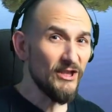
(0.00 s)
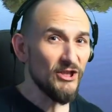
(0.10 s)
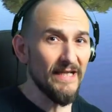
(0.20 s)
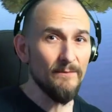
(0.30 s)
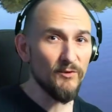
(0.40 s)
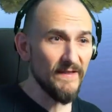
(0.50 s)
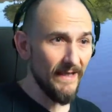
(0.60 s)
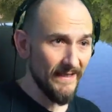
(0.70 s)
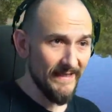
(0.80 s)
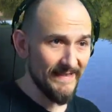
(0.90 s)
and just
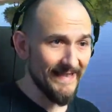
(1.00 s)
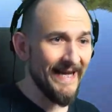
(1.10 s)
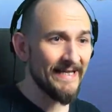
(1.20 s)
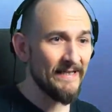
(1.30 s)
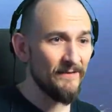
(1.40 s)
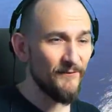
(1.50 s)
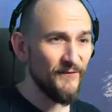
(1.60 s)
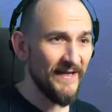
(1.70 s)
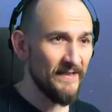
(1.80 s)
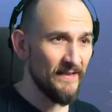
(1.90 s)
see which fish
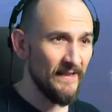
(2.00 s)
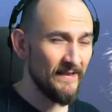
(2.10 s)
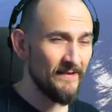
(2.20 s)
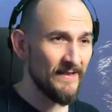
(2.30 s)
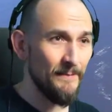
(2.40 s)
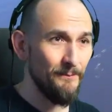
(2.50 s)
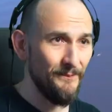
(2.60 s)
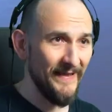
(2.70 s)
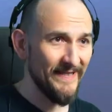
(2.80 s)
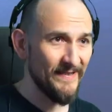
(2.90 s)
bites, at
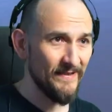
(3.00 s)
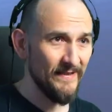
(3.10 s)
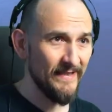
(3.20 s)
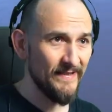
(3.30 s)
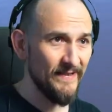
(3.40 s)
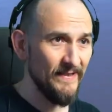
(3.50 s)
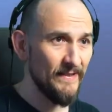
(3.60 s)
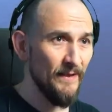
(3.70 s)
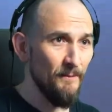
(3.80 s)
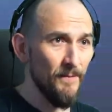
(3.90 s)
what distance, at
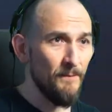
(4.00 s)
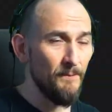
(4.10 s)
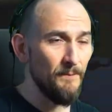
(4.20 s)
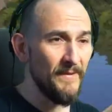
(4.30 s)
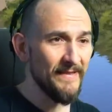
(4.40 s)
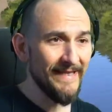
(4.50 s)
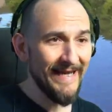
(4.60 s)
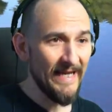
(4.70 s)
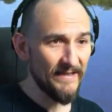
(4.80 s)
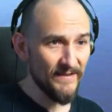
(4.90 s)
what depth.
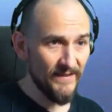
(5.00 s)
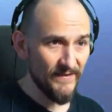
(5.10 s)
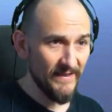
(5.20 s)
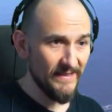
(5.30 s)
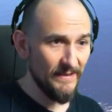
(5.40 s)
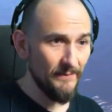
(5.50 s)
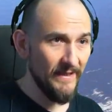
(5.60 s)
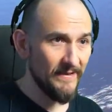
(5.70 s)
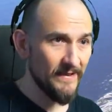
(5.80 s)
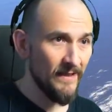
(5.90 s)
I
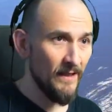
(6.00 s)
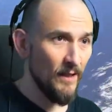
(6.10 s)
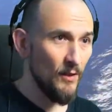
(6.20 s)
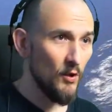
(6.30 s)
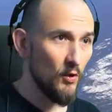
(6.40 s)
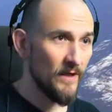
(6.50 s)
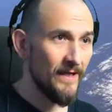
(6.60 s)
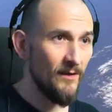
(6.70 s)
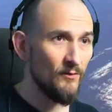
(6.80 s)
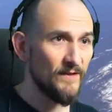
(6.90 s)
also watch the
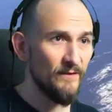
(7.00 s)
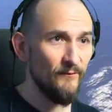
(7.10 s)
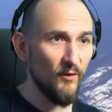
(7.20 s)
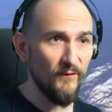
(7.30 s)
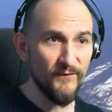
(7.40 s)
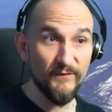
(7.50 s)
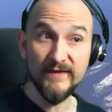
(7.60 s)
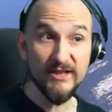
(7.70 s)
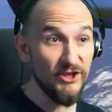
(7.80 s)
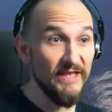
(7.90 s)
reflections in the water
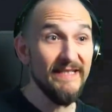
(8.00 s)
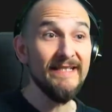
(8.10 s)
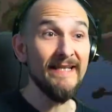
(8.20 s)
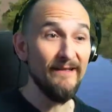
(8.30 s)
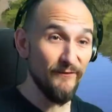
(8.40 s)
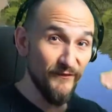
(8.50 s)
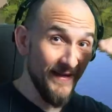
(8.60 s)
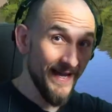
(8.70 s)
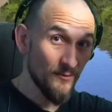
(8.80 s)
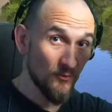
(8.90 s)
and remember
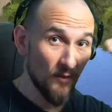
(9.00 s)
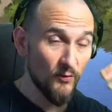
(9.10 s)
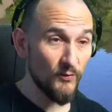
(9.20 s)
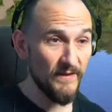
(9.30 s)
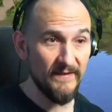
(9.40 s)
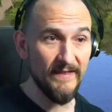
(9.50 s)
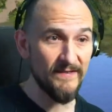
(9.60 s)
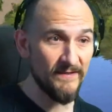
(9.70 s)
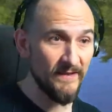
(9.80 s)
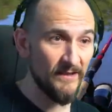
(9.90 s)
at what
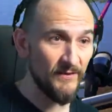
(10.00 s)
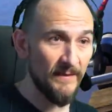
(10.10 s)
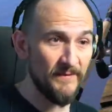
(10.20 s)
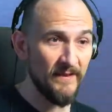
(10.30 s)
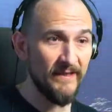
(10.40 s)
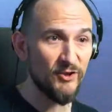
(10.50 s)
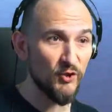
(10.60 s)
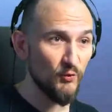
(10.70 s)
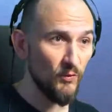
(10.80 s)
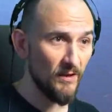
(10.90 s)
reflection, at what depth
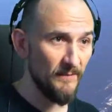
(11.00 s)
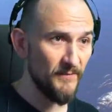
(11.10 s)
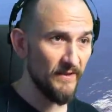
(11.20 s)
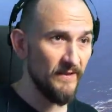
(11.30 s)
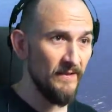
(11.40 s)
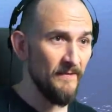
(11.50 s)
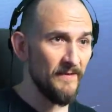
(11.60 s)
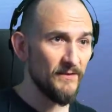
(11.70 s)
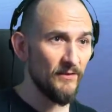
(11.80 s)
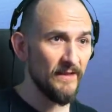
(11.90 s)
did which
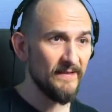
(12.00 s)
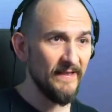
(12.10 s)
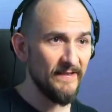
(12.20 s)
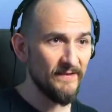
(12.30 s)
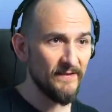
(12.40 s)
fish bite.